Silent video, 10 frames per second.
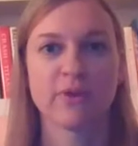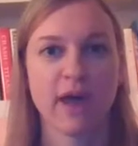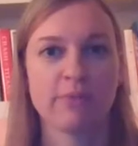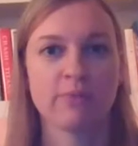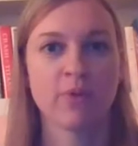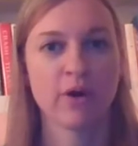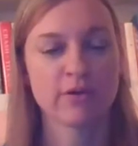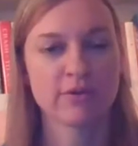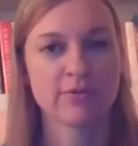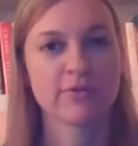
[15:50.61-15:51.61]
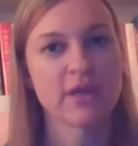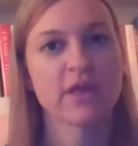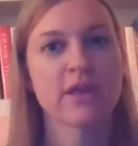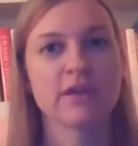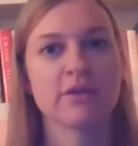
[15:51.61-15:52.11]
i'm part of
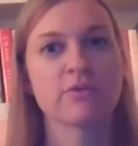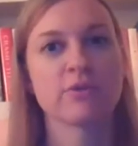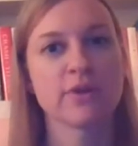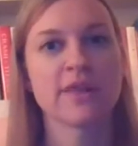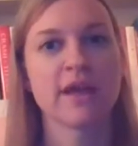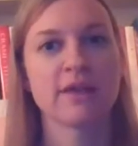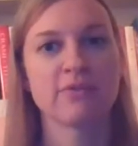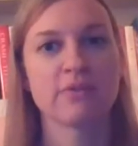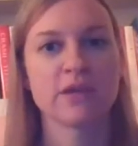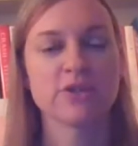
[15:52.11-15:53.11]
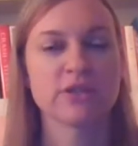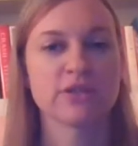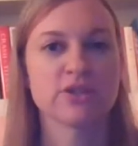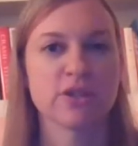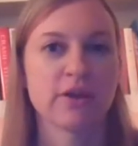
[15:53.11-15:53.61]
you know learning that information and
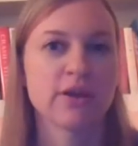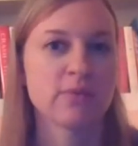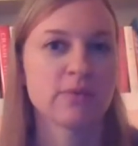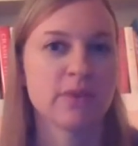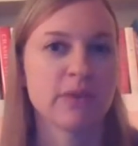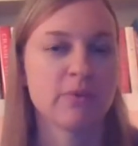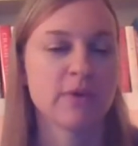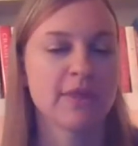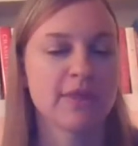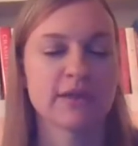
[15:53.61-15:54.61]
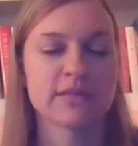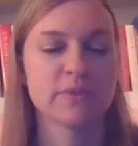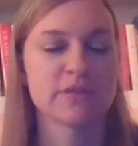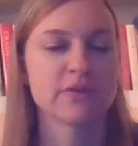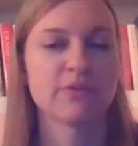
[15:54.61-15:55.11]
sharing it with people i think it's
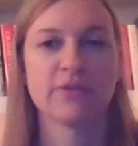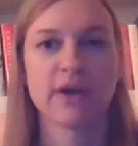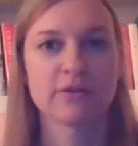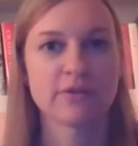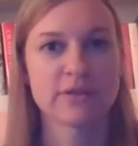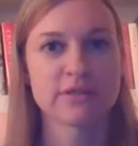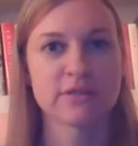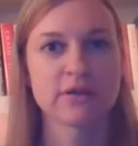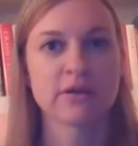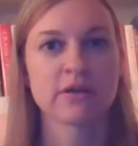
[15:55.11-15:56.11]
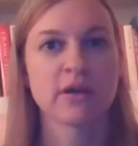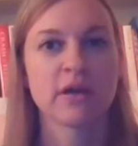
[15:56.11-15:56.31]
been so vital this year